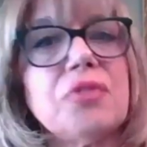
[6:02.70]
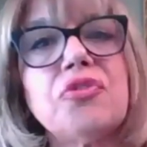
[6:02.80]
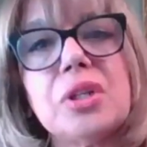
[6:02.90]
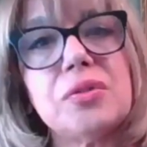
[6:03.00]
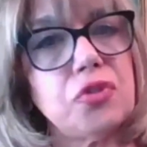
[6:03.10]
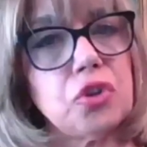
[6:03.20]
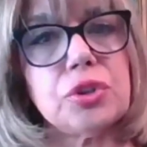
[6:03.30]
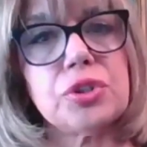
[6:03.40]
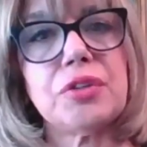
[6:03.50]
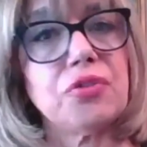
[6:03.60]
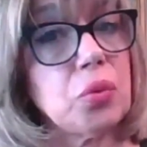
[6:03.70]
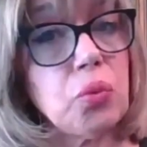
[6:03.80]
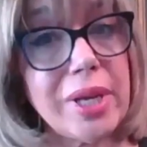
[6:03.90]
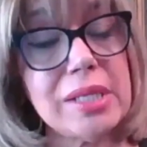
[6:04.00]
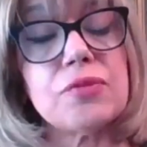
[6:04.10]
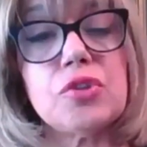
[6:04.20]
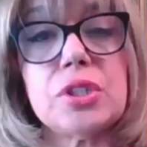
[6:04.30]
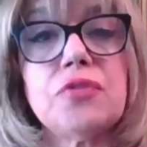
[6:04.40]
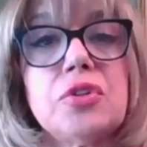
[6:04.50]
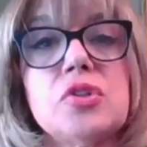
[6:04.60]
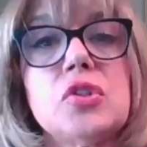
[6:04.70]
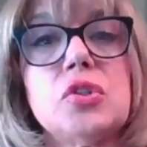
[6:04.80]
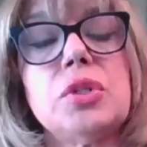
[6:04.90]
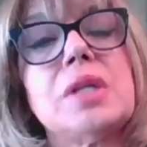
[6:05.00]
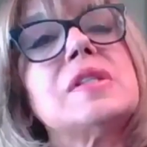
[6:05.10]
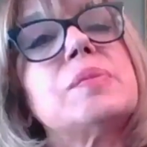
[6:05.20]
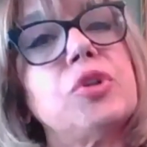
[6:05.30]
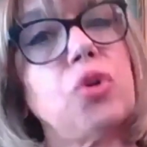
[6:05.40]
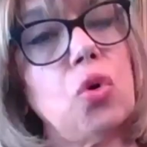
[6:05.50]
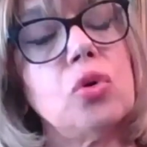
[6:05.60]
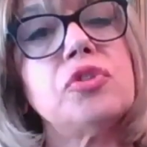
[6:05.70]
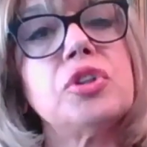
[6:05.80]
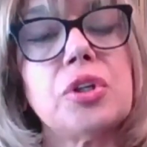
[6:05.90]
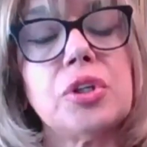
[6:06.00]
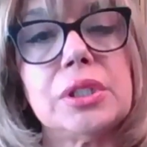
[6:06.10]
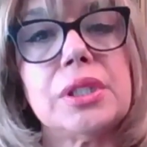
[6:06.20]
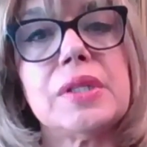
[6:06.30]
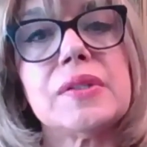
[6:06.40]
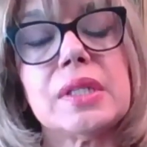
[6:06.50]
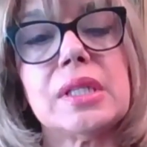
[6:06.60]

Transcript: different for different ways for different students, but overall, it's,